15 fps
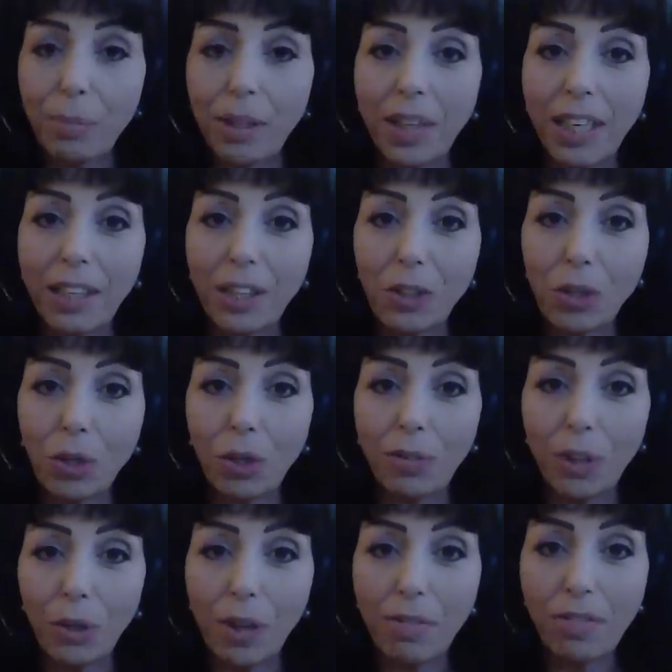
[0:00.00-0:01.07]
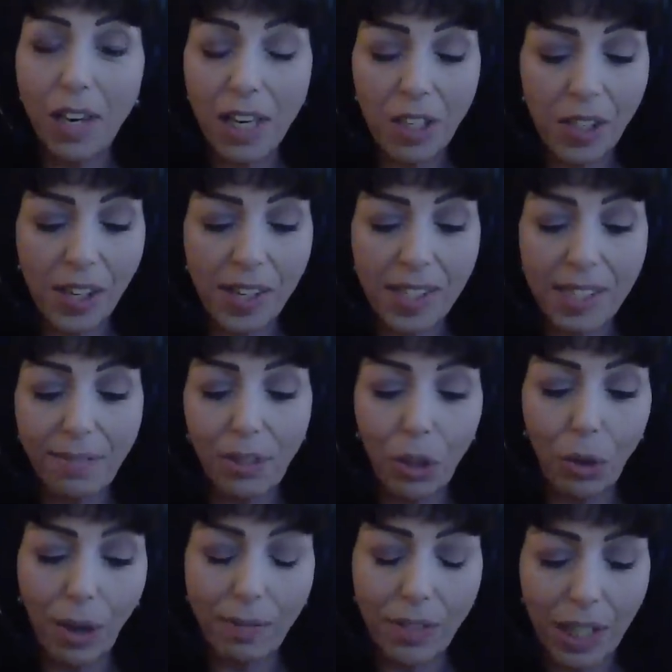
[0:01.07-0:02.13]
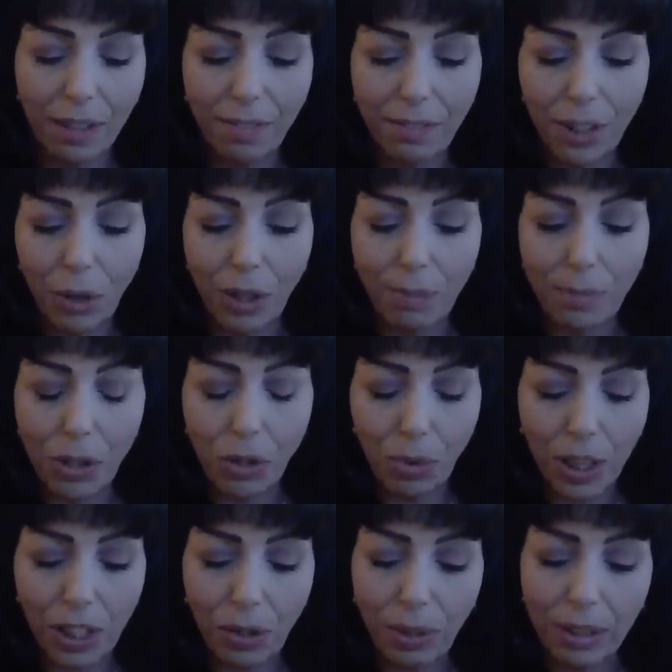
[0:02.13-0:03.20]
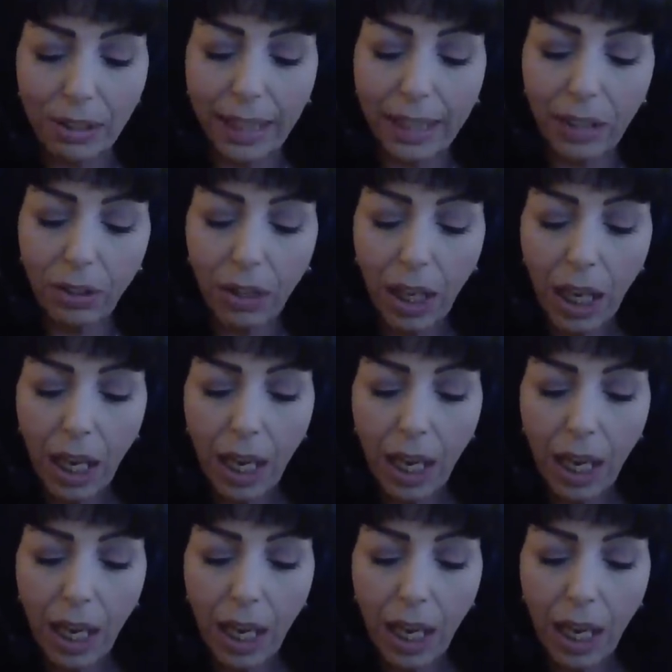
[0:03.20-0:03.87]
but then the two of you are fire signs, even though I've done a few in between you and Leo.